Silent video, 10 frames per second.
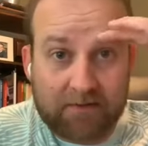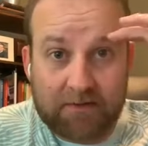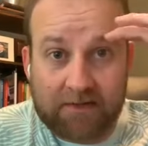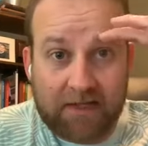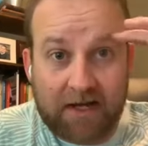
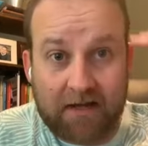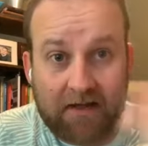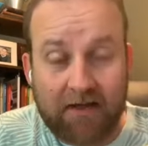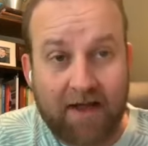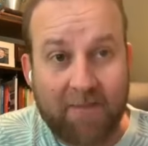yeah,
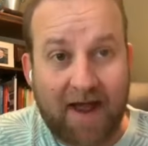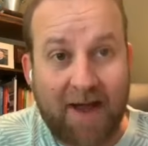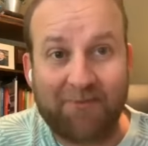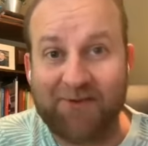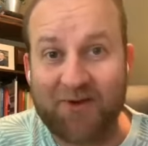I'm
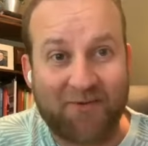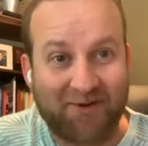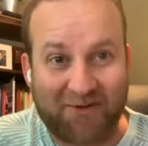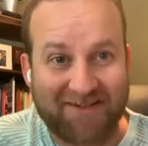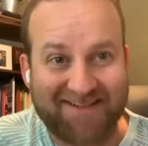absolutely open
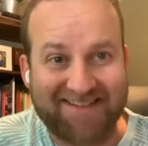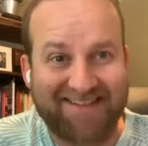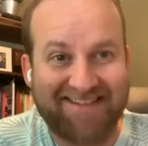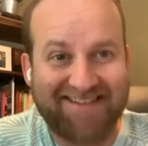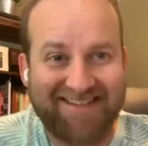to
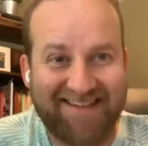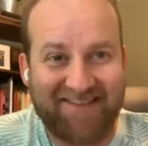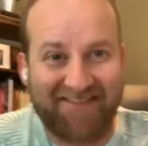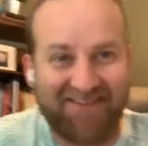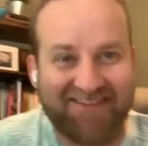questions.
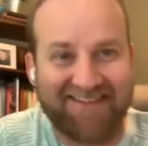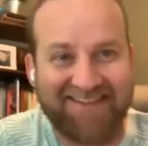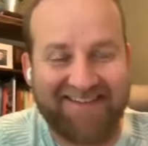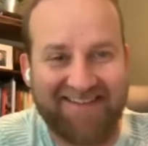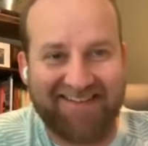Absolutely,
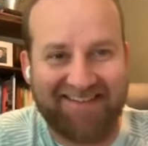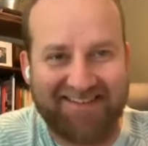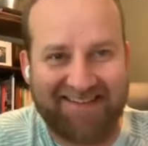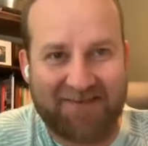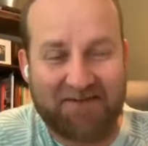yeah.
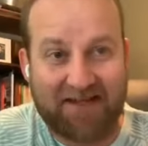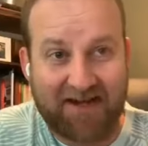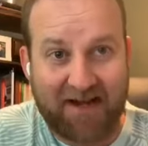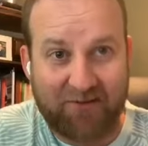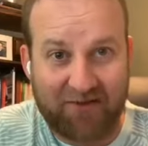I'm just
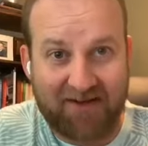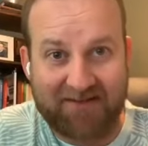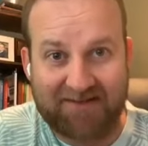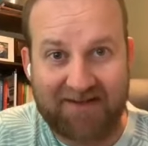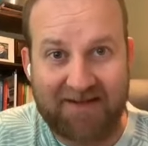hanging out with you
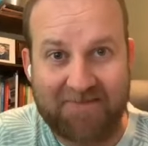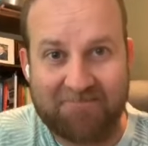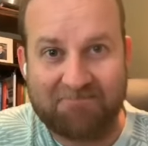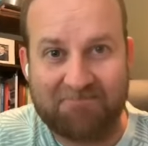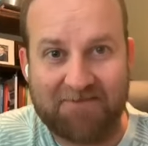guys today,
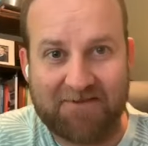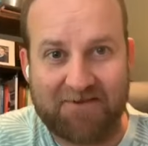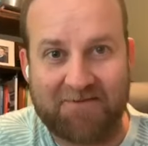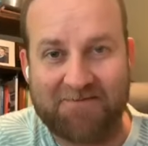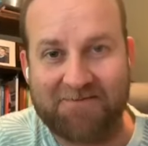
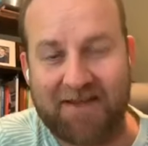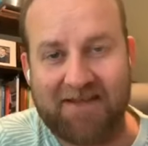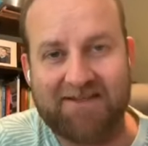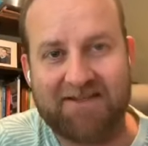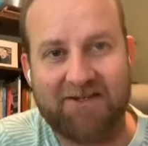so I
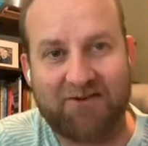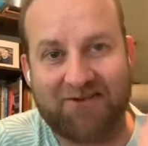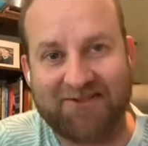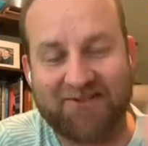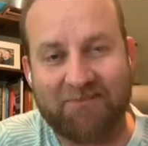can see your
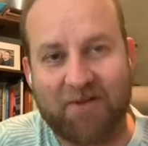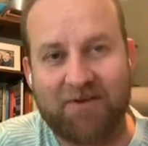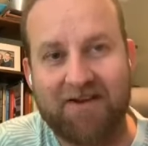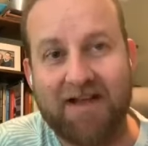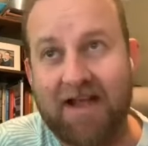questions
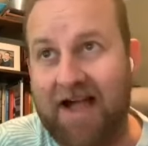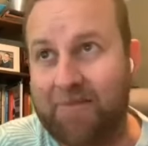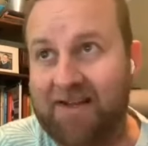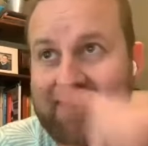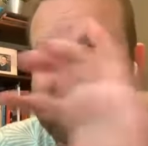popping in. I'm
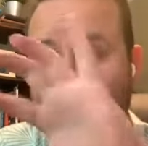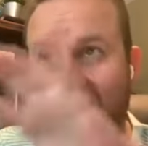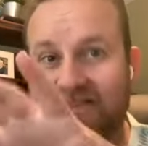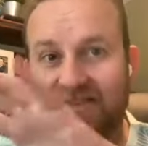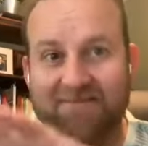gonna get to
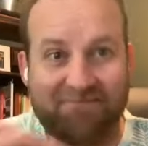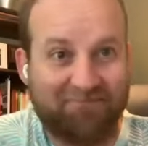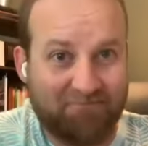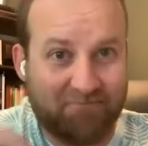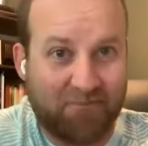this
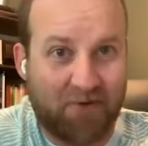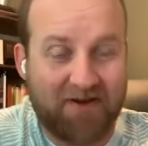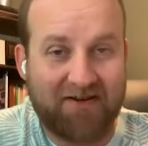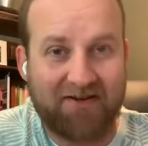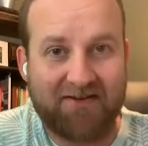
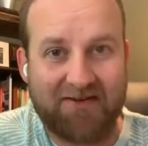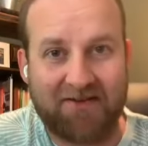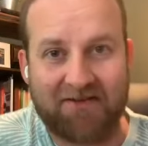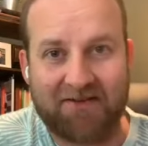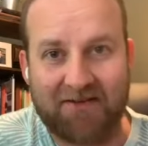point here, and then
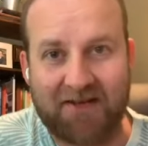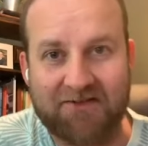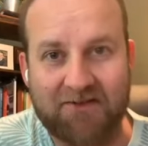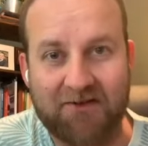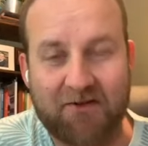I'll
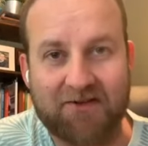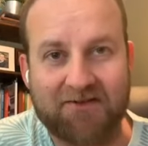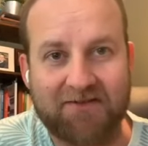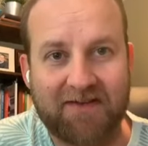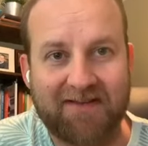answer your
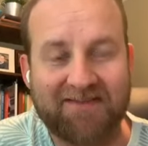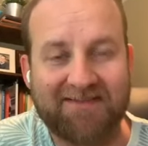questions if I can